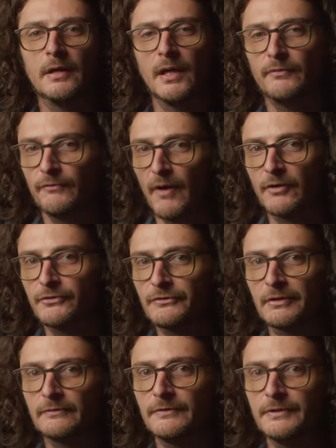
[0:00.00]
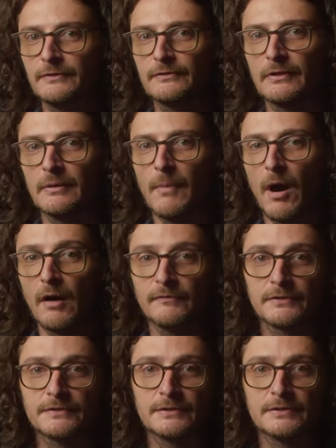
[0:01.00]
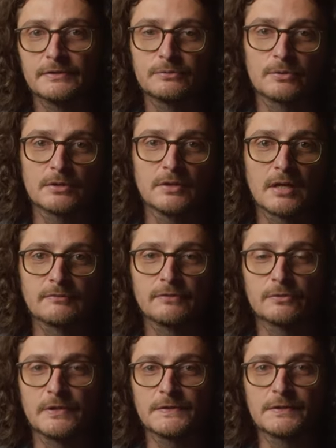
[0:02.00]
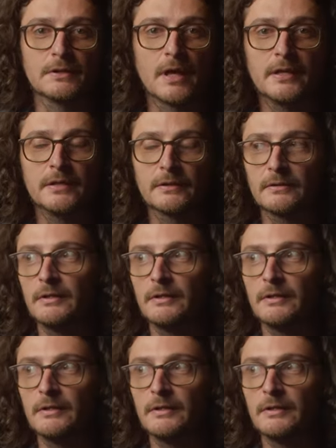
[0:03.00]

If you found yourself in some offices with a lot of fluorescent lighting,